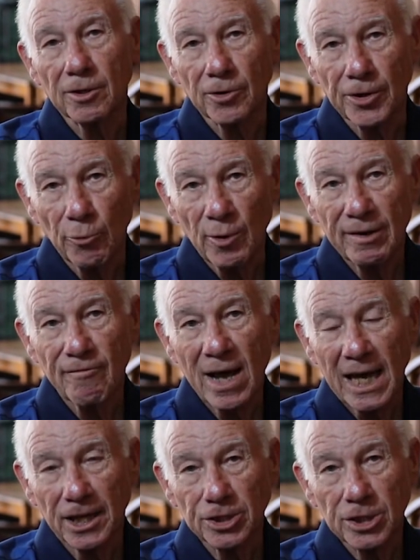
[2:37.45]
the
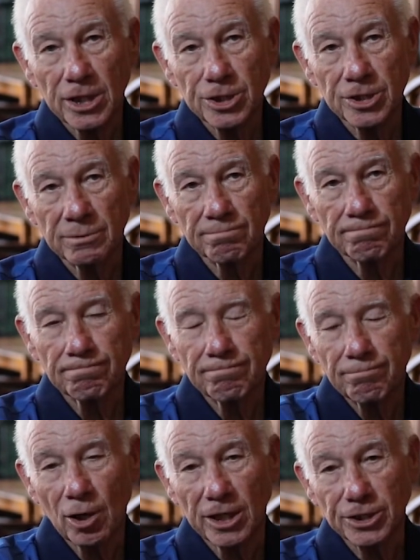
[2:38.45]
revitalization
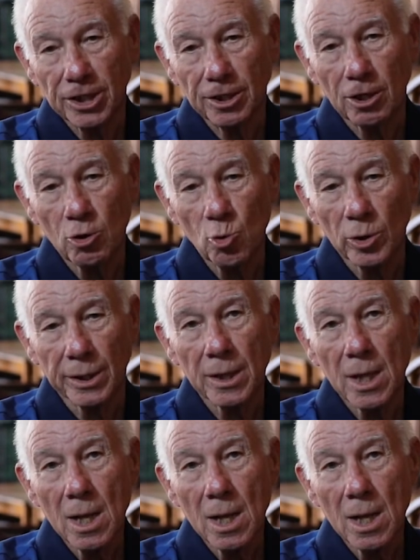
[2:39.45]
project going.